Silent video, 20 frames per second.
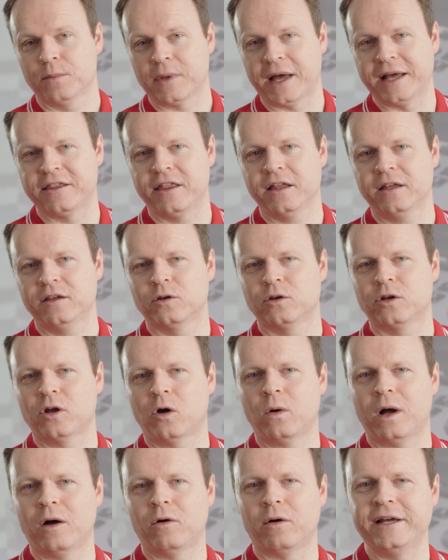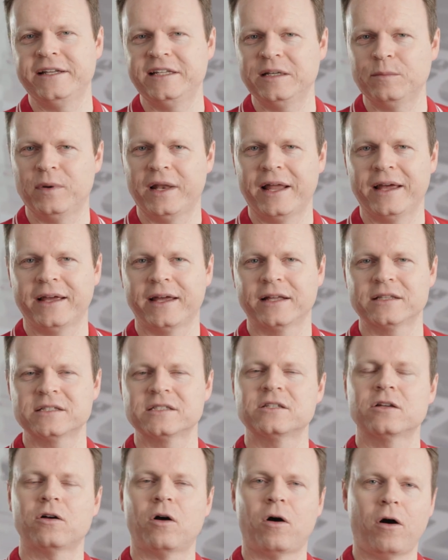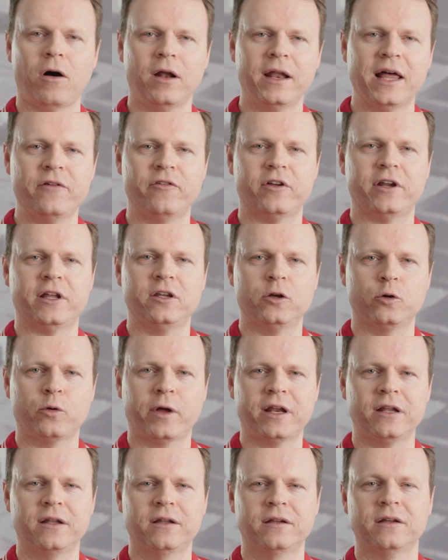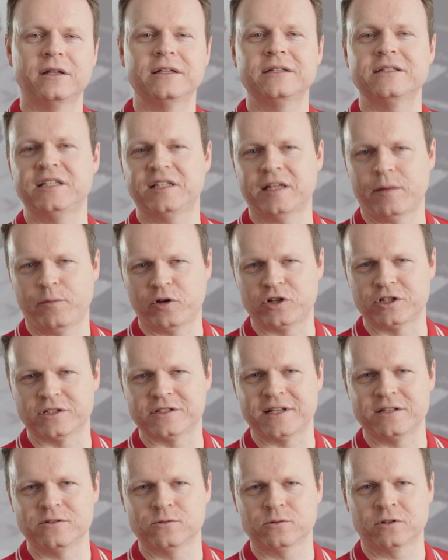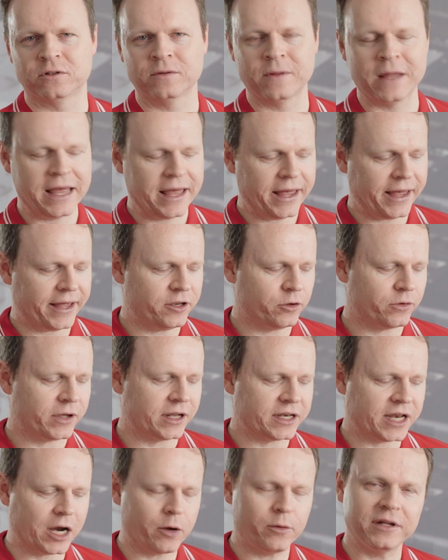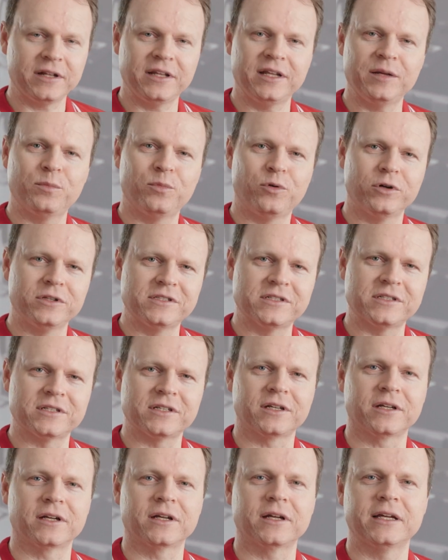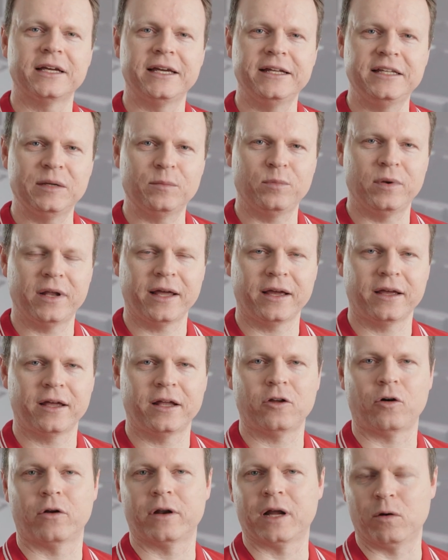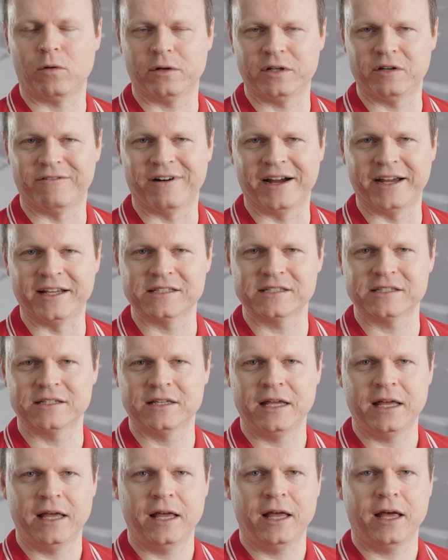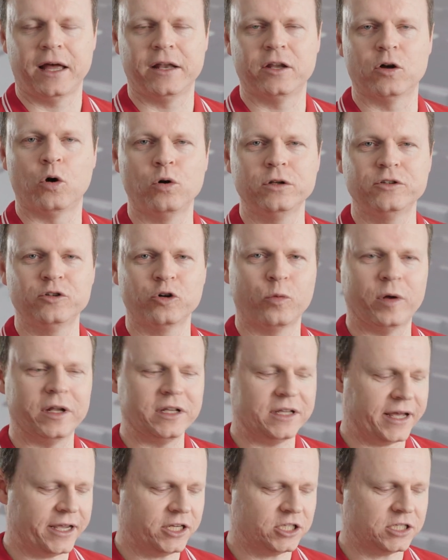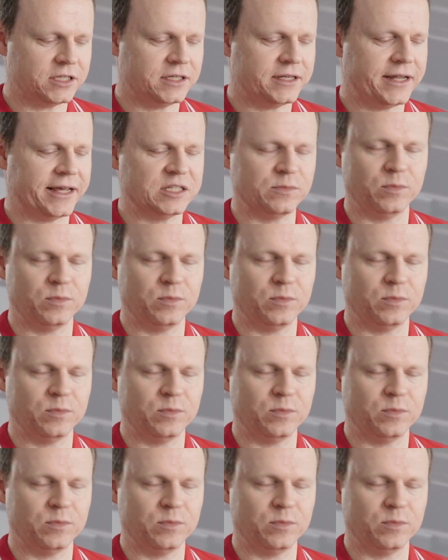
I think you know our heating blankets all have an integrated temperature sensor, and you can directly put the heating blanket on our device. And the whole documentation takes